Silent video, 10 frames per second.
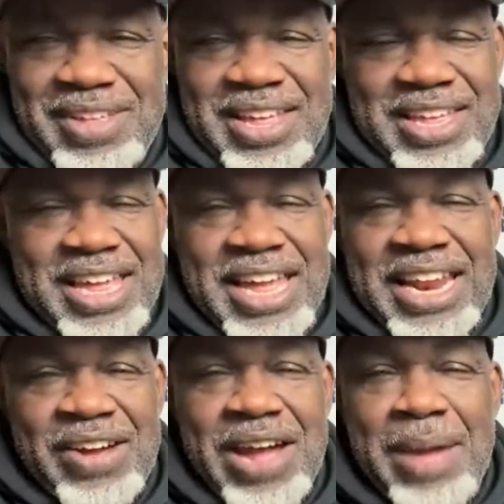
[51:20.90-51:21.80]
Yeah, it
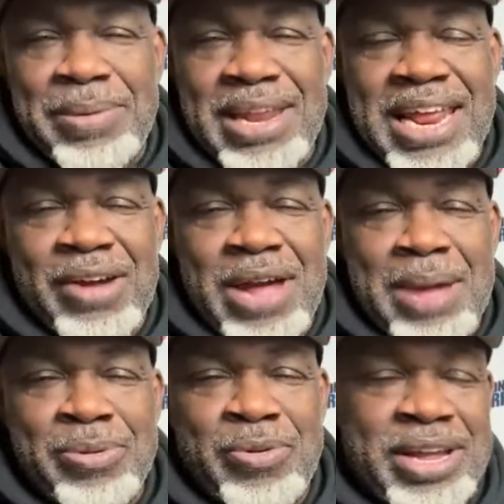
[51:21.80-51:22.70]
ain't gonna happen. It ain't gonna
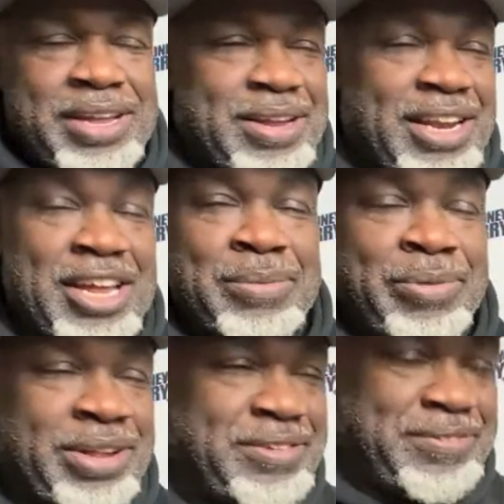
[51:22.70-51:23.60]
happen, Quake. I love you,
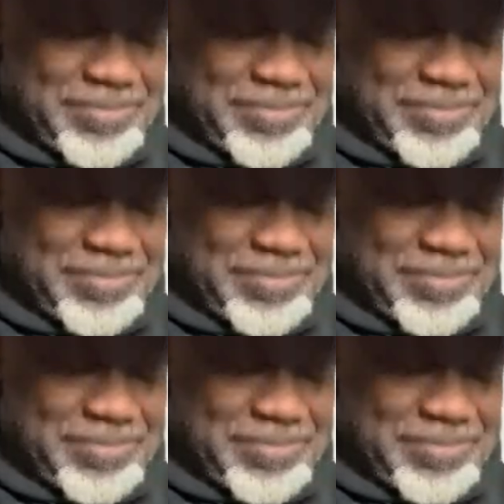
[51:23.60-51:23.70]
brother.